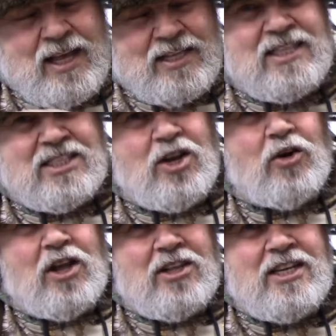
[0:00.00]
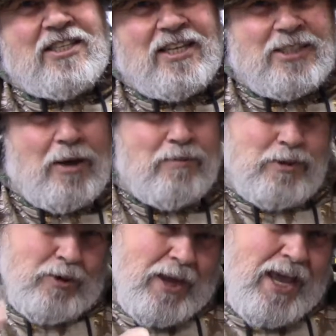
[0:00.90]
is going to lead to something.
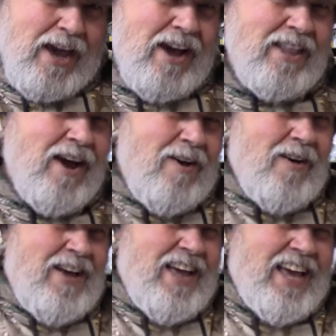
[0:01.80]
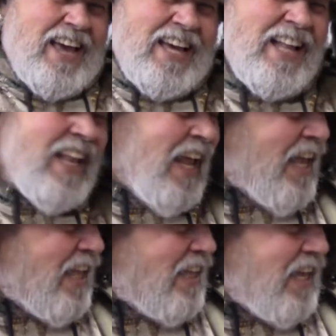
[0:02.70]
So hang on now.
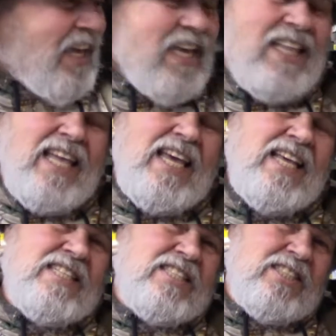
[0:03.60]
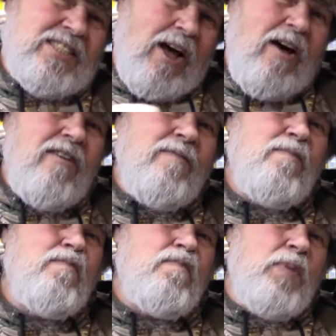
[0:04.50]
They solve
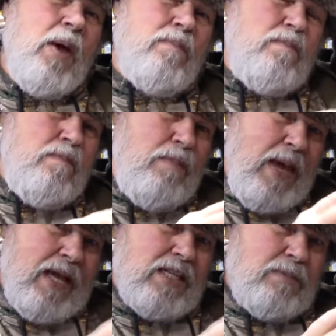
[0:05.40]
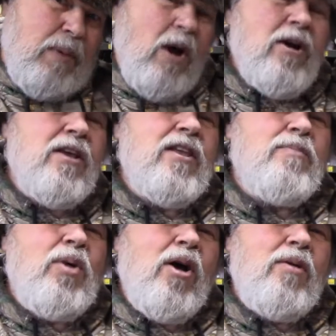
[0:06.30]
the biggest part of the
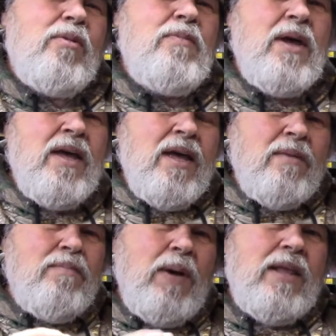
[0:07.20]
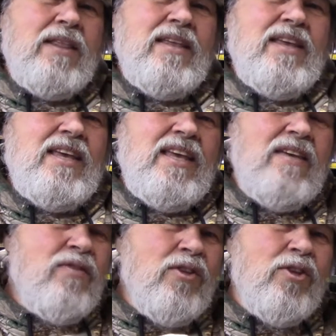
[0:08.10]
problem, but
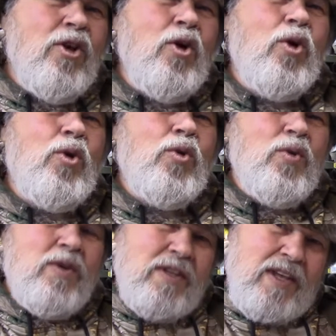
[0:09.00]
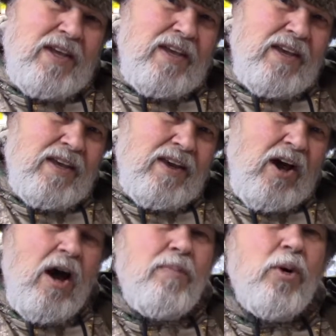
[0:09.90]
even though the
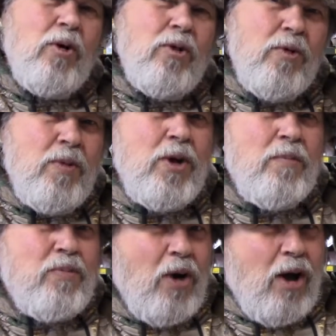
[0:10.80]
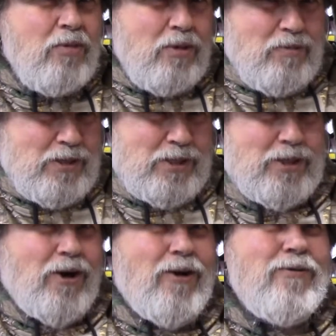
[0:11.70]
copper aluminum problem is
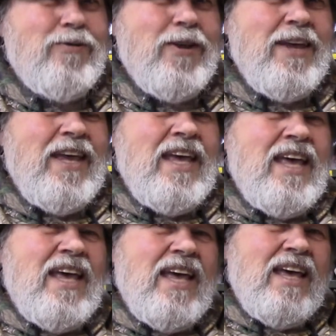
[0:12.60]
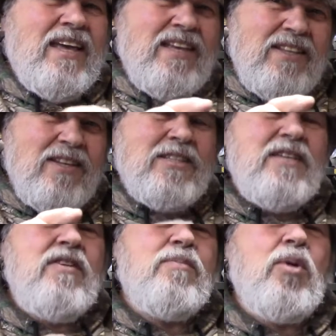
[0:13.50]
solved, there's
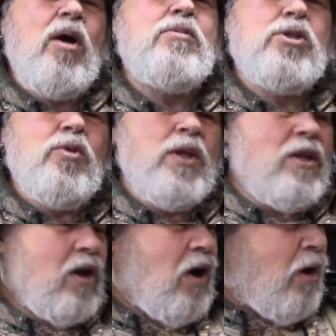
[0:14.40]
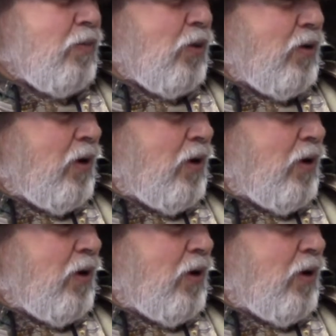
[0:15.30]
even problems with the copper,